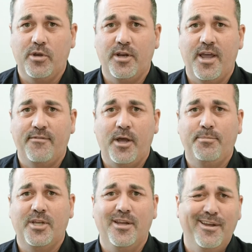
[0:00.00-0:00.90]
can have
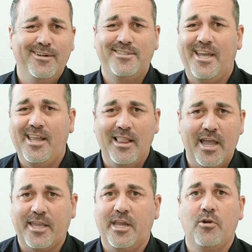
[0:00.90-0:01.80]
up to 10
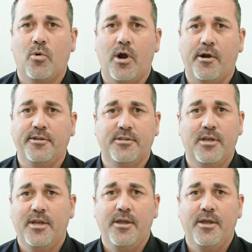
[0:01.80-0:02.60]
like inquiries.